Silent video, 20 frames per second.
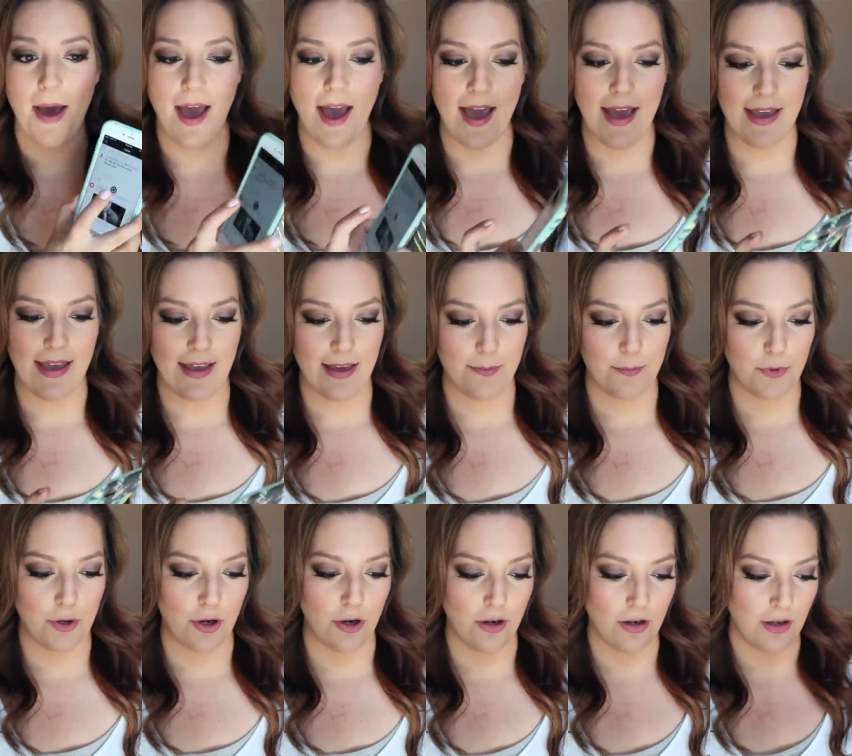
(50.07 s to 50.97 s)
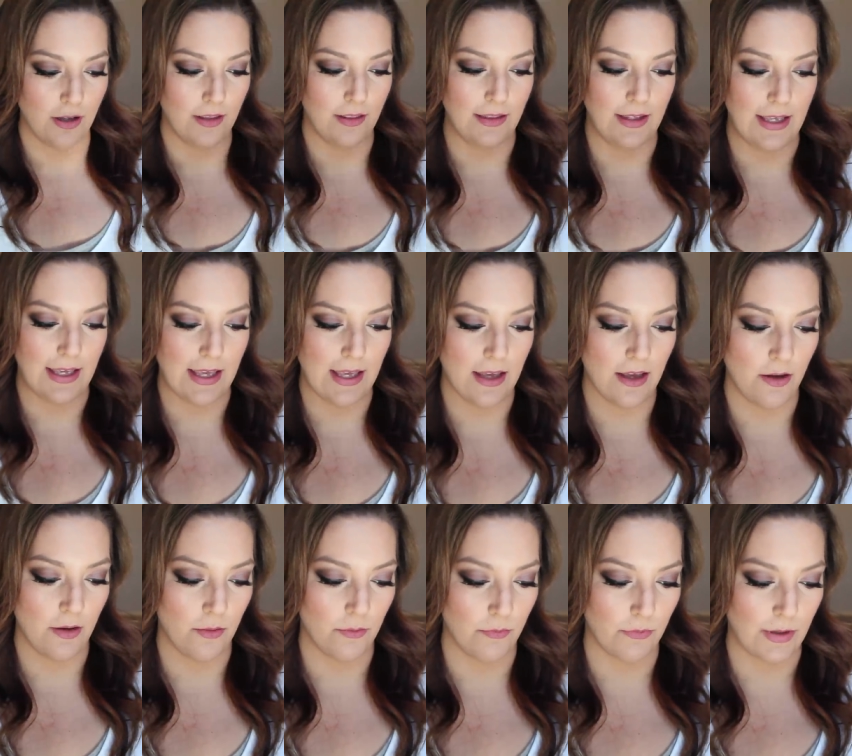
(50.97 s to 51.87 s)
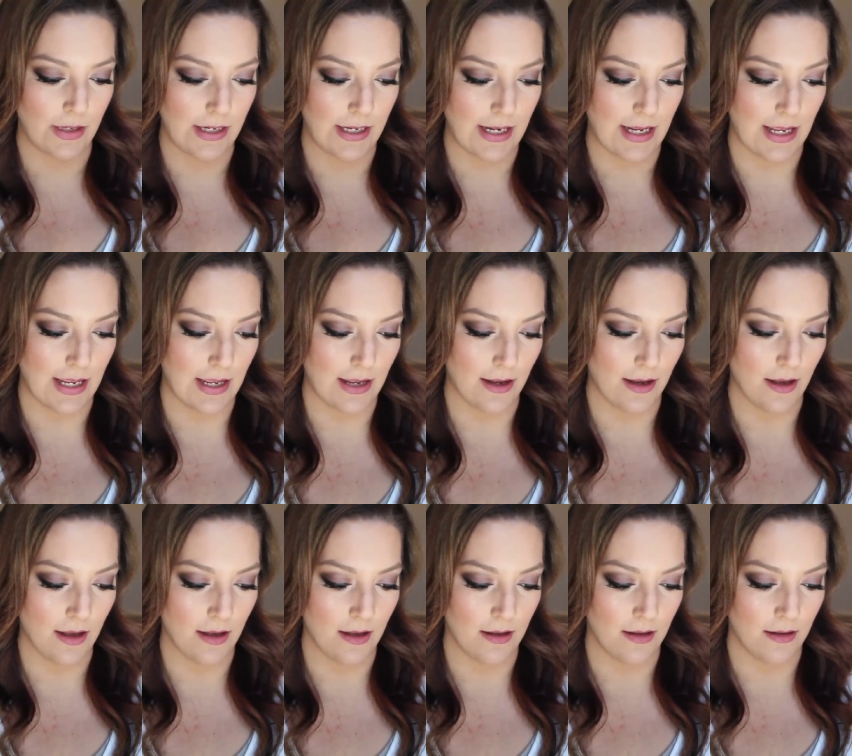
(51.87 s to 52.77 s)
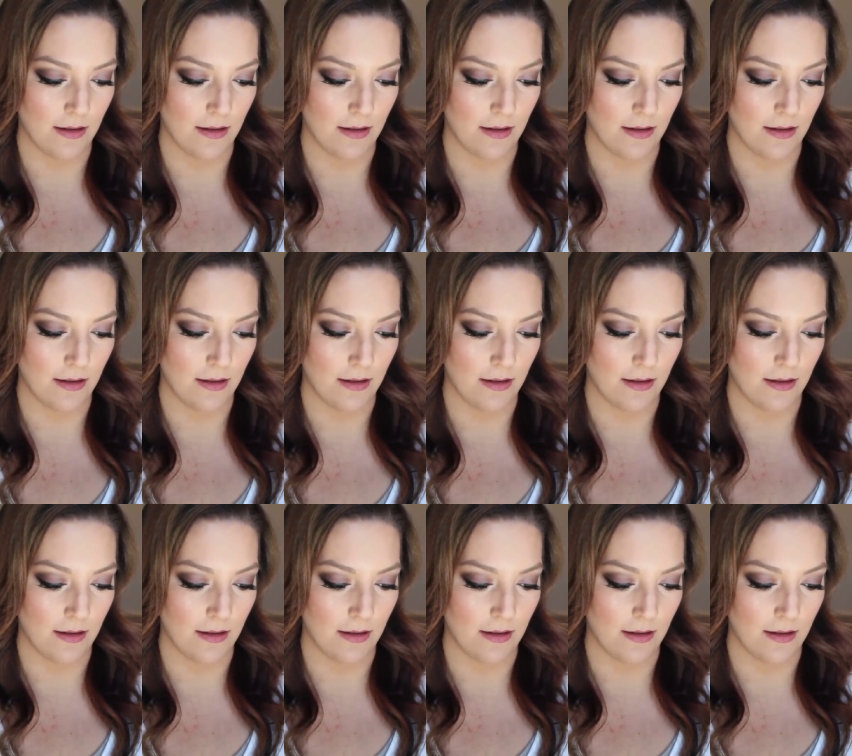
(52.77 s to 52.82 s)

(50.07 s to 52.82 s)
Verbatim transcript: I am currently reading,